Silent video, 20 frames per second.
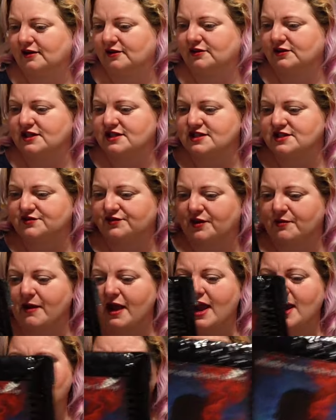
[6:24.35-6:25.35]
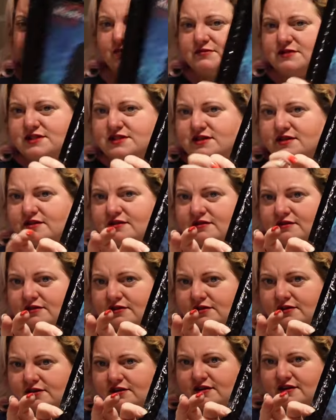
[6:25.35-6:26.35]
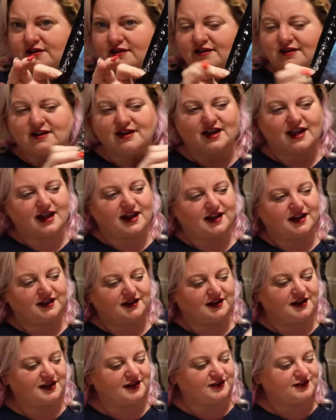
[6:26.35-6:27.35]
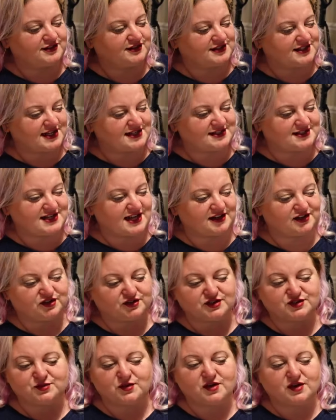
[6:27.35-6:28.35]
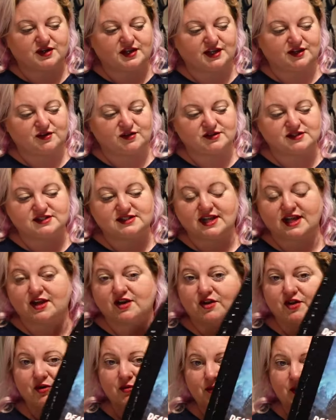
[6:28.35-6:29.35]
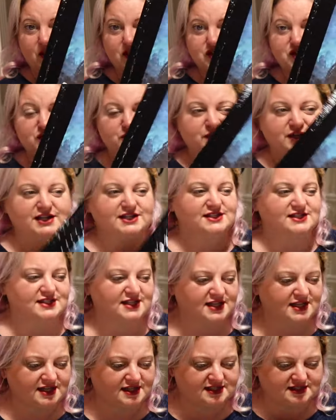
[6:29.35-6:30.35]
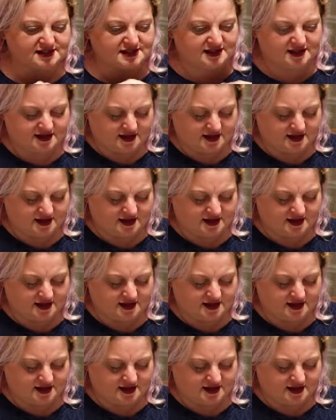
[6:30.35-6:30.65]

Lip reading: This is from Abrams, and it says Dead Girls Walking on sale March 26th.